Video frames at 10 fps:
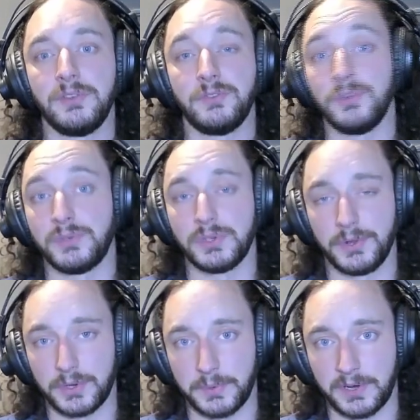do
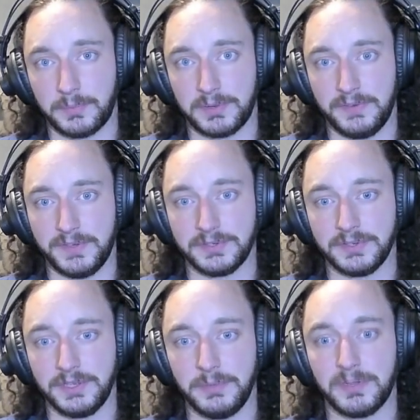shoulder work
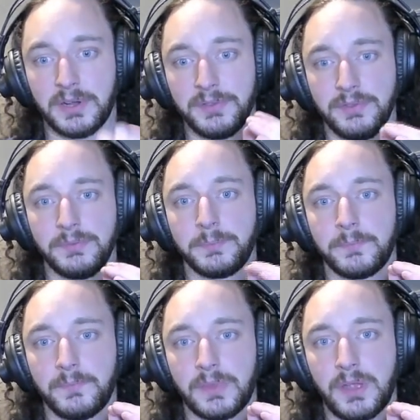previously, but on
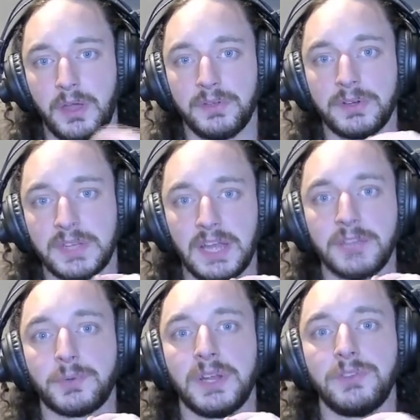other
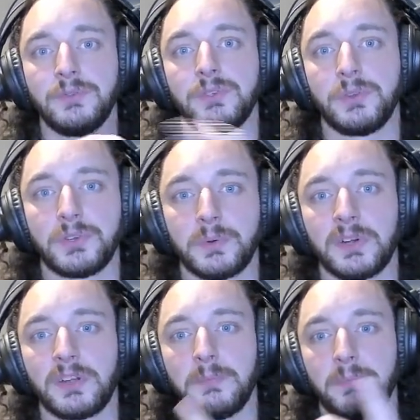times where I do shoulder
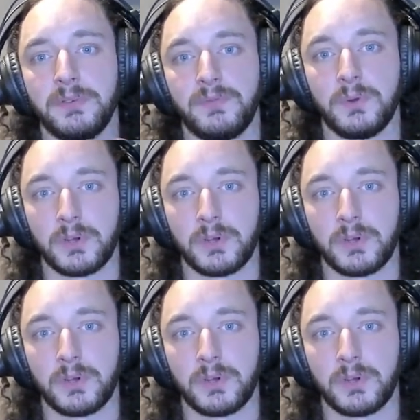work before